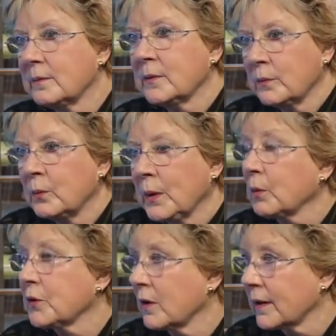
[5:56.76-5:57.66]
we
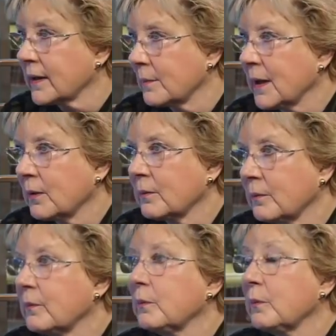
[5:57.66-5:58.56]
were talking about
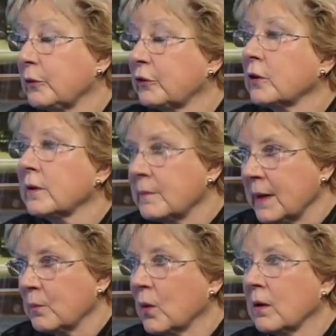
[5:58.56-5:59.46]
certain
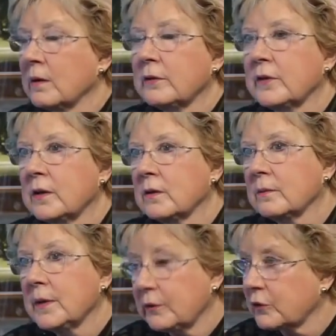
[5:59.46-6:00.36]
memoirs that
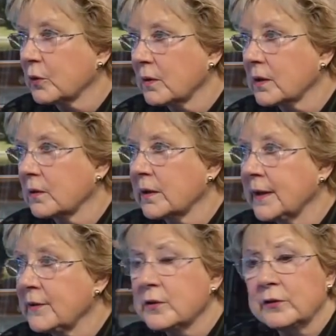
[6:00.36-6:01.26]
are historical in
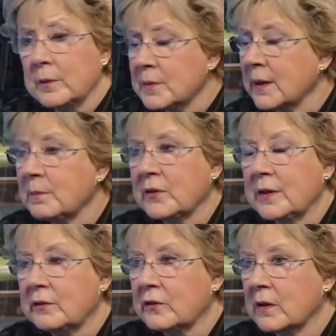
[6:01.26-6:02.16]
nature. Sometimes
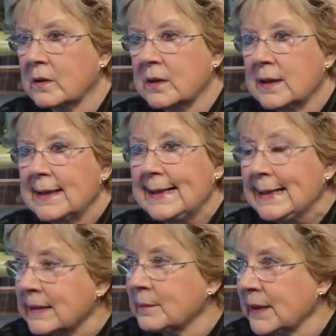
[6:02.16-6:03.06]
they start in the